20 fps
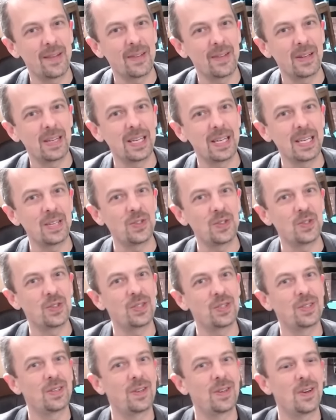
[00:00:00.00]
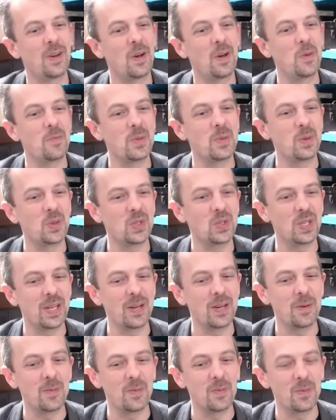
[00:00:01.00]
the Leeds uh,
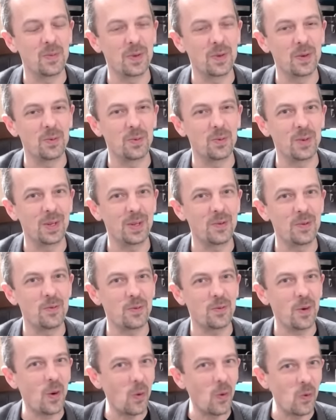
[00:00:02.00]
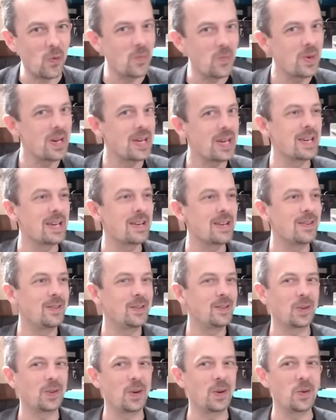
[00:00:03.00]
Museum that will involve me.
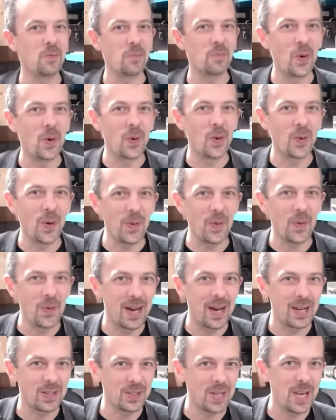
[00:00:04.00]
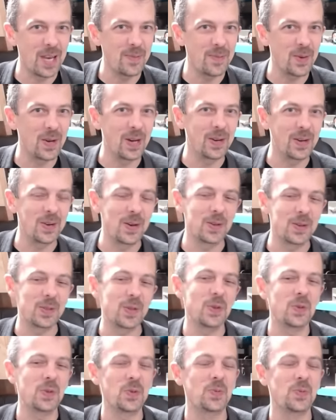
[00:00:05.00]
So more on that, keep an eye on our
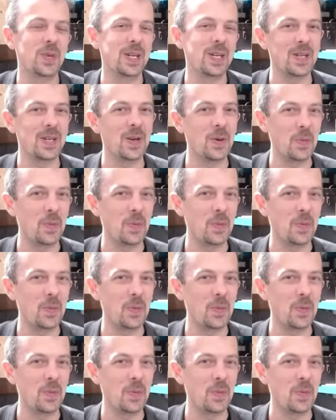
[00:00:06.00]
social media.